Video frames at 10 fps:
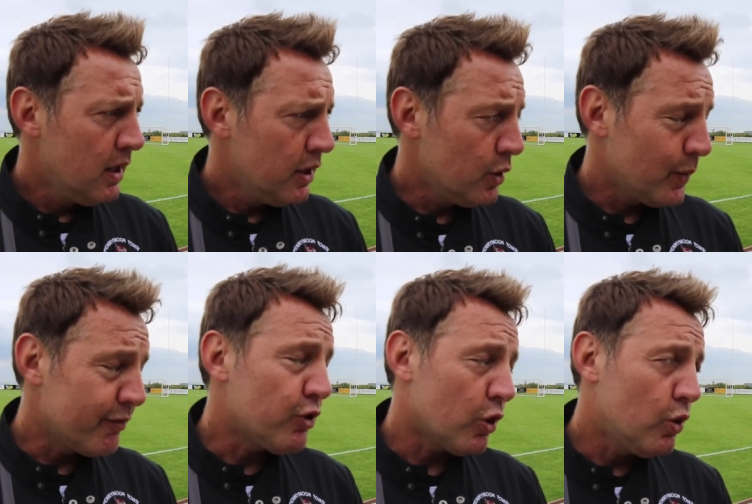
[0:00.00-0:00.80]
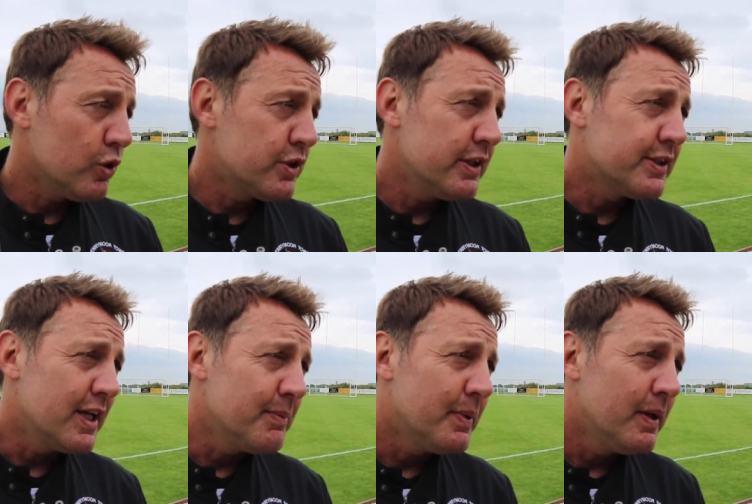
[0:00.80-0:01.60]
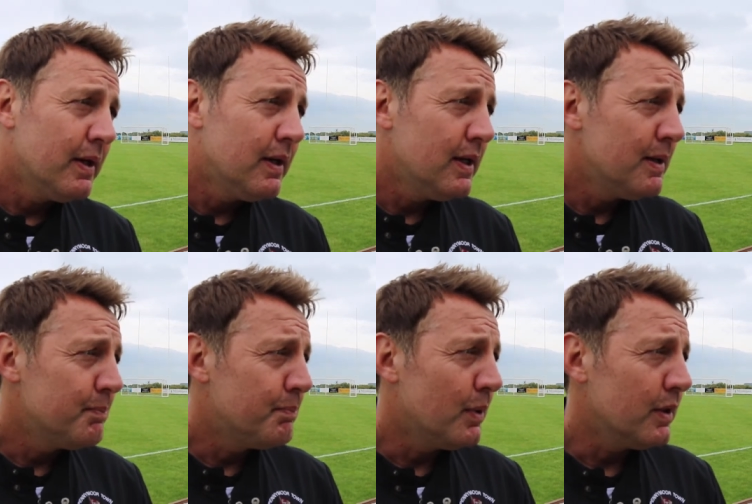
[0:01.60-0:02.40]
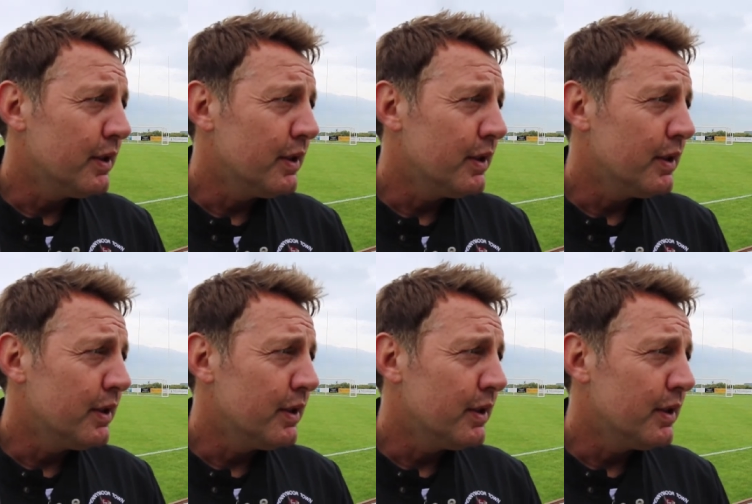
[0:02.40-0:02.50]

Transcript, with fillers: you know, we have got goals in the team, but